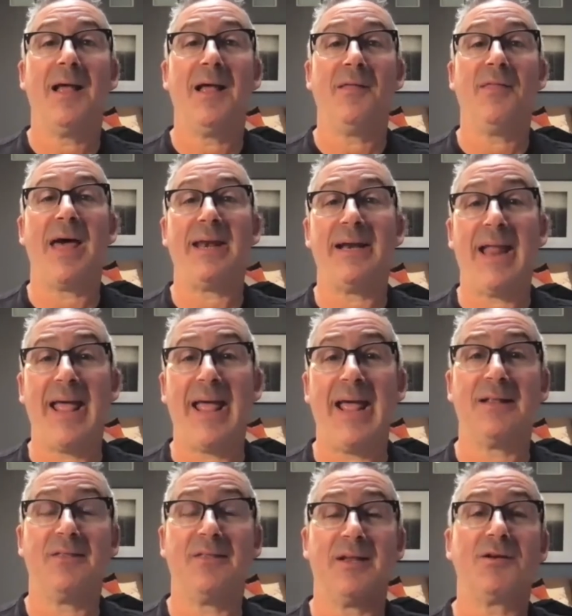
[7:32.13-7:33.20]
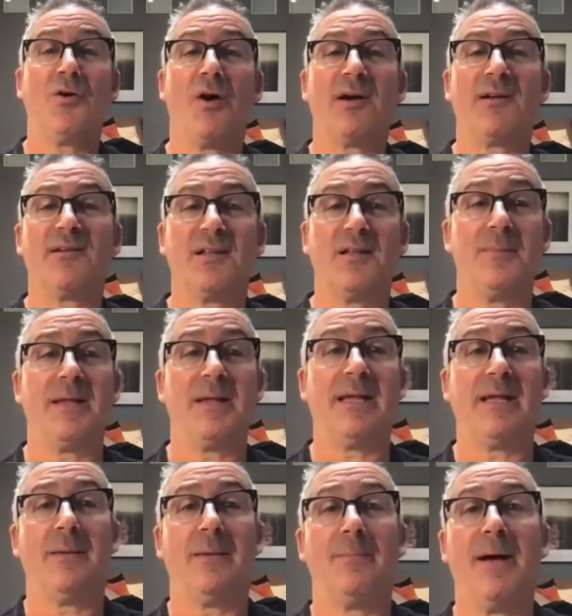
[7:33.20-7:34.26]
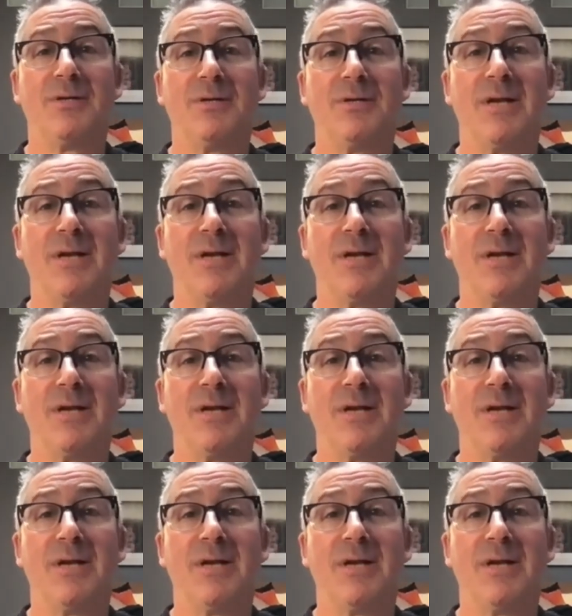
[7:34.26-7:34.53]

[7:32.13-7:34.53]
that an ad that talks to me about